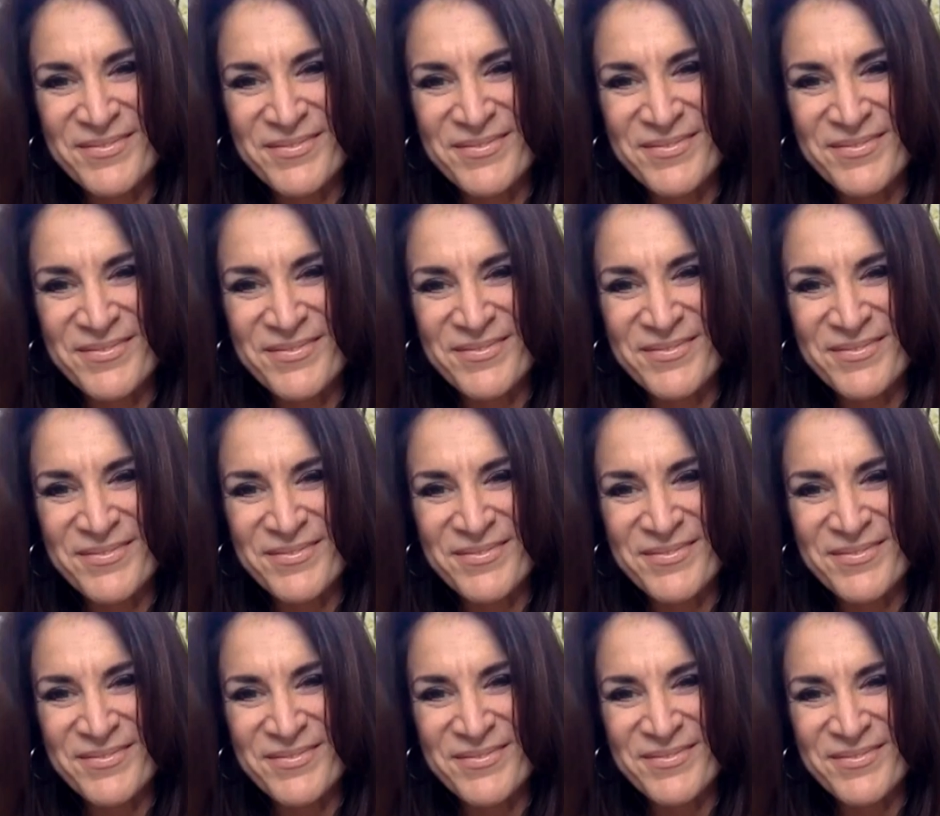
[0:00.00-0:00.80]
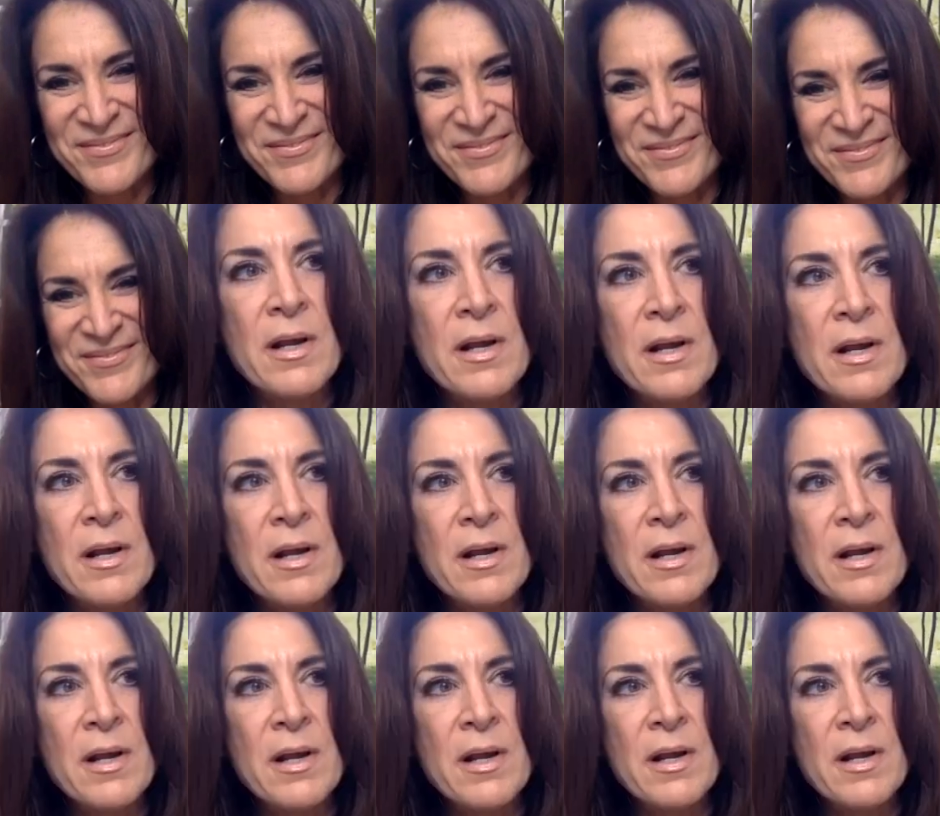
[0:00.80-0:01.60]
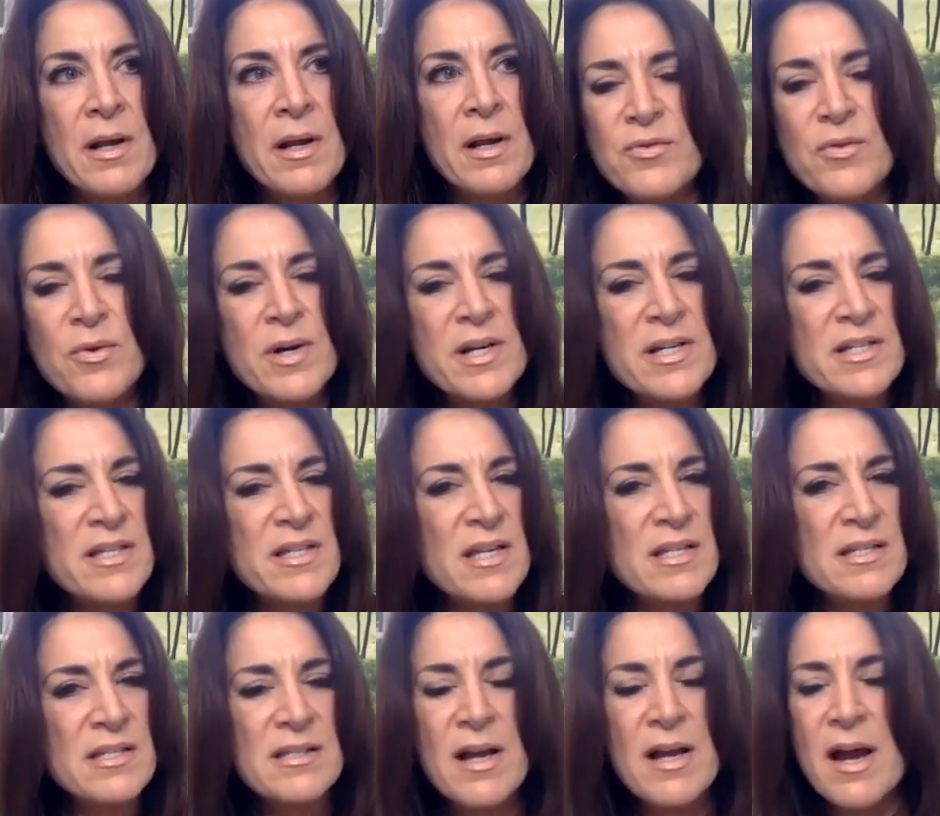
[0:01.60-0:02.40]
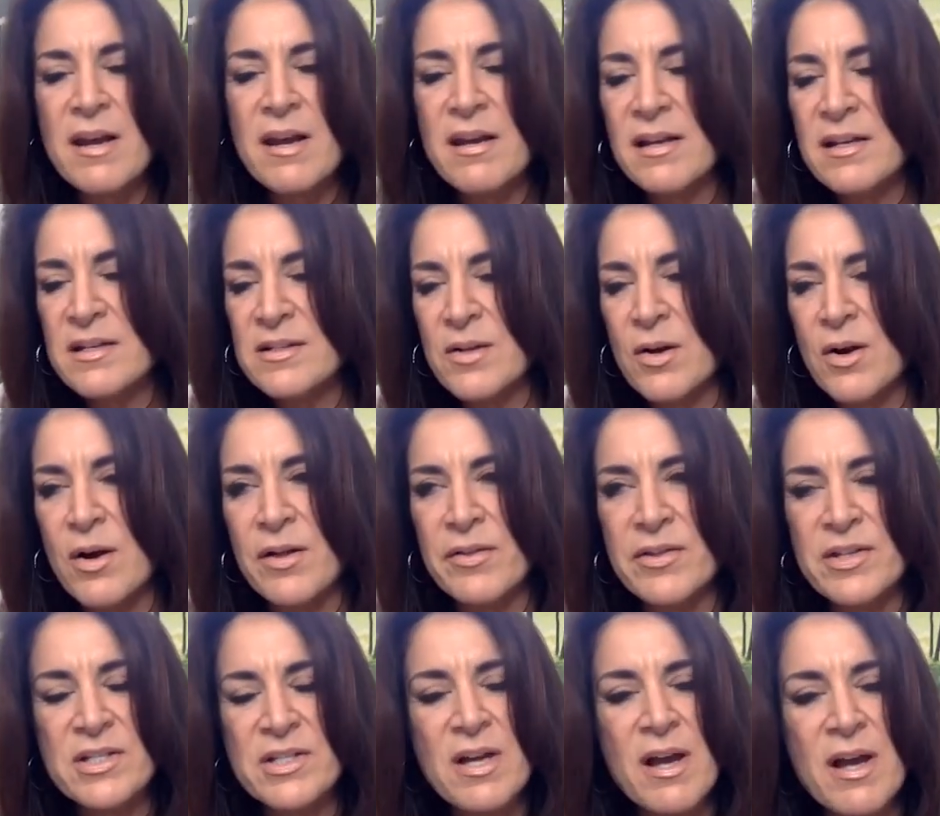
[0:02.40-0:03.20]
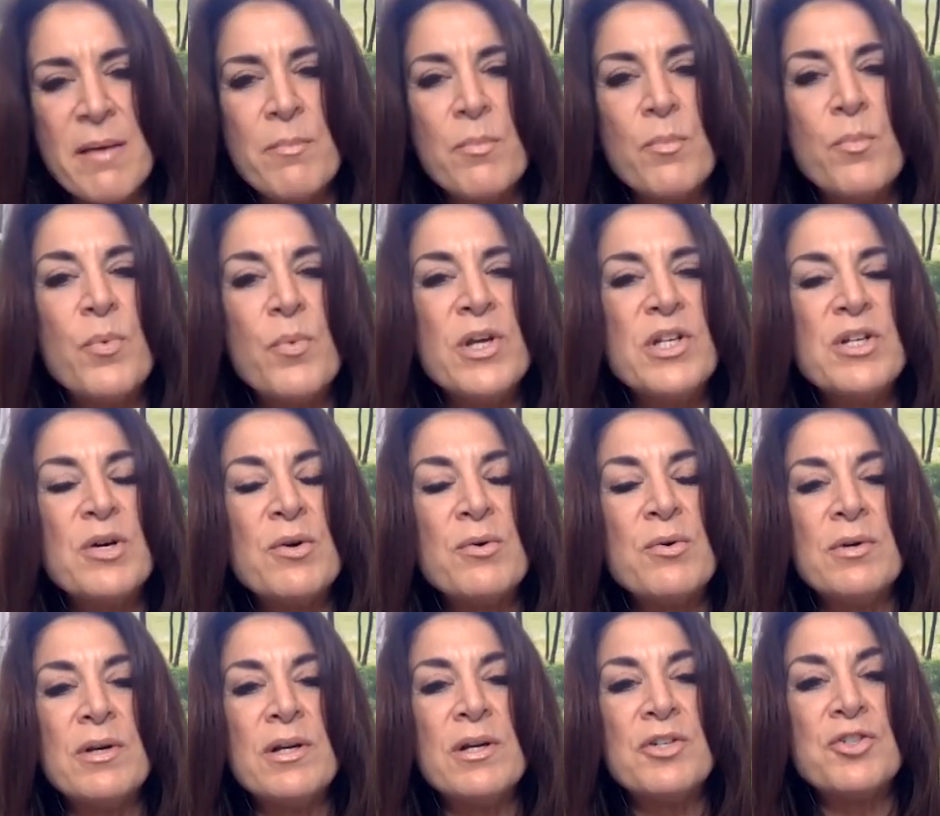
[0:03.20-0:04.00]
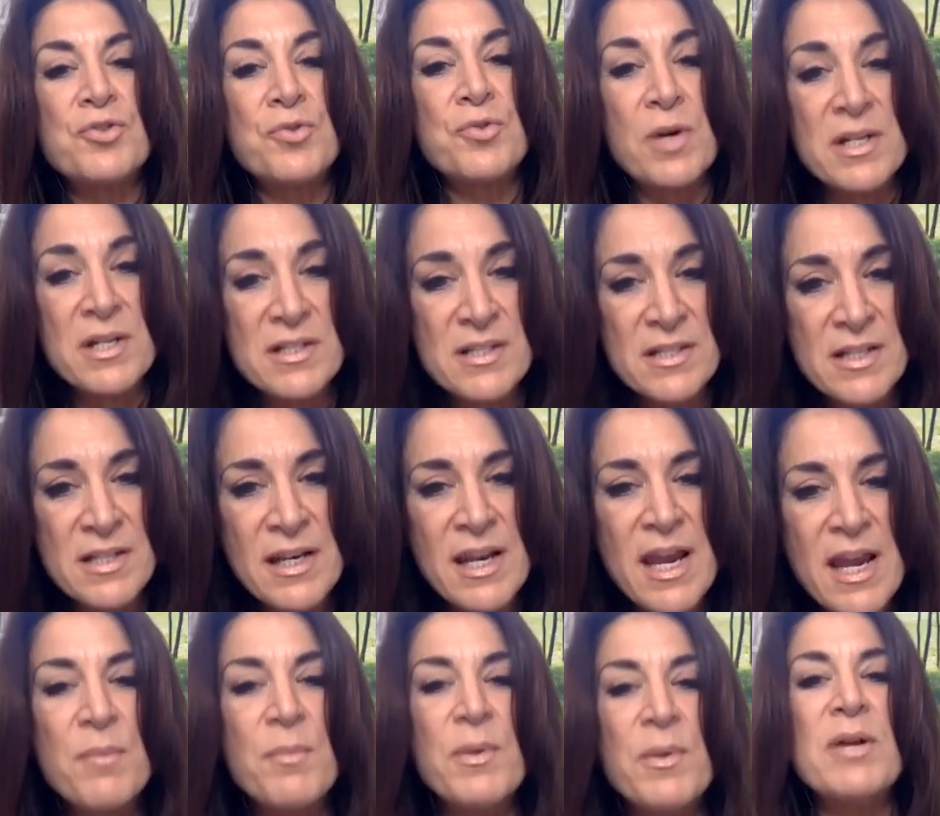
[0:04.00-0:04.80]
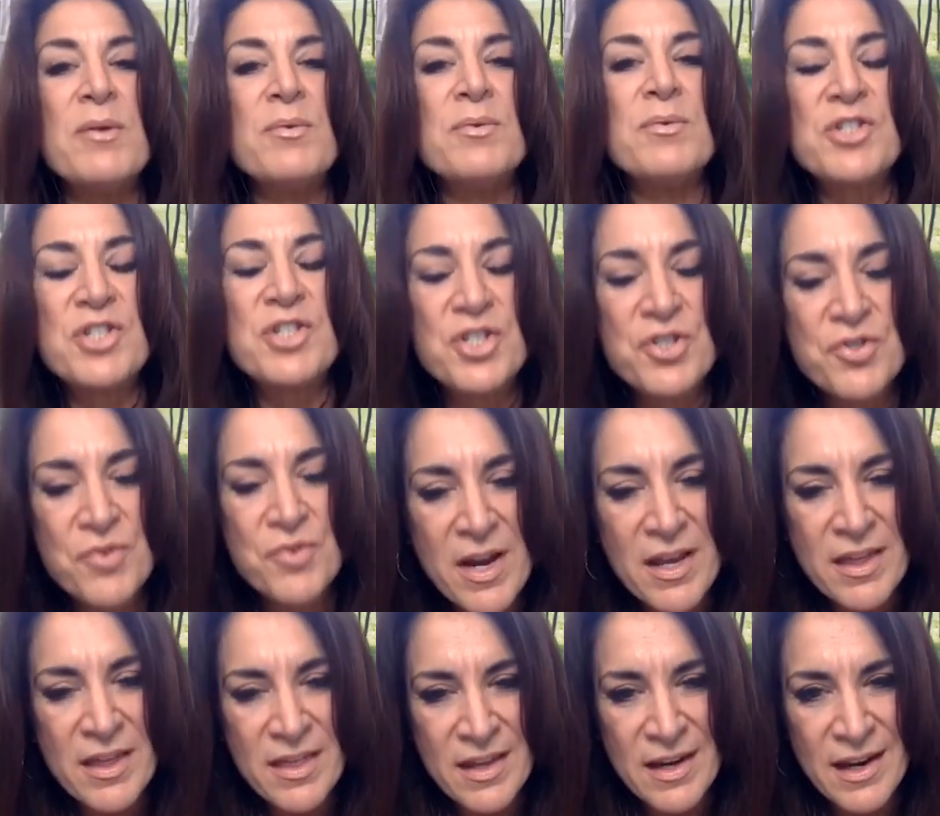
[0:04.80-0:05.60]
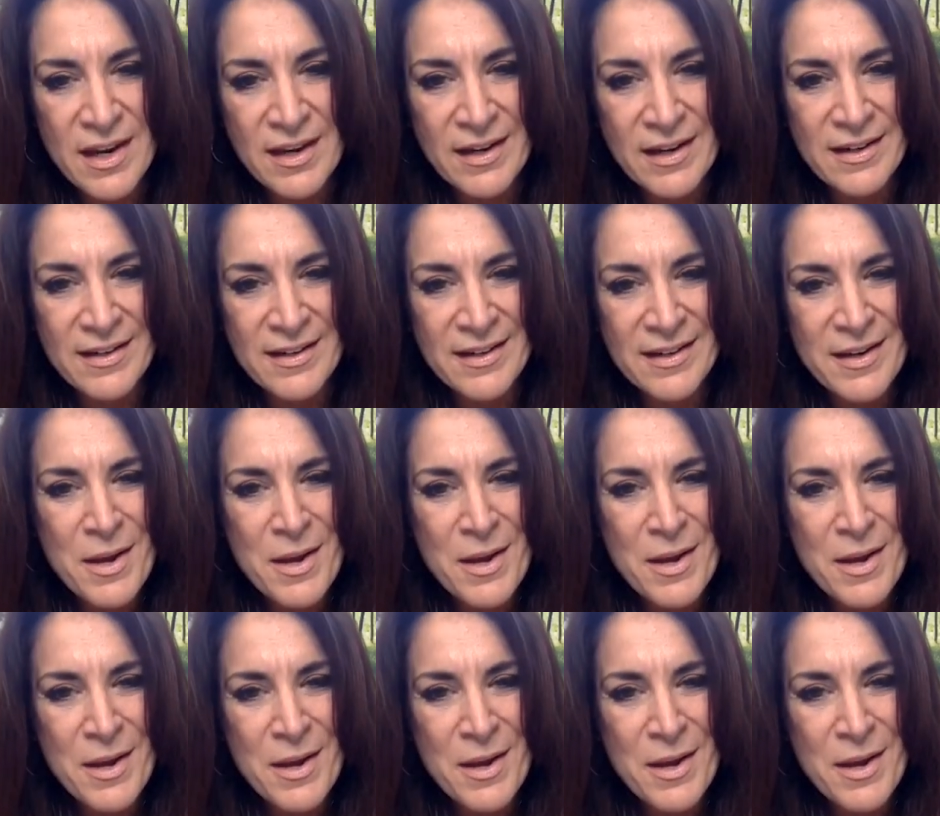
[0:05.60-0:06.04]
Sure. There is this voice that's guiding us all the time. We don't trust it and we don't strengthen it.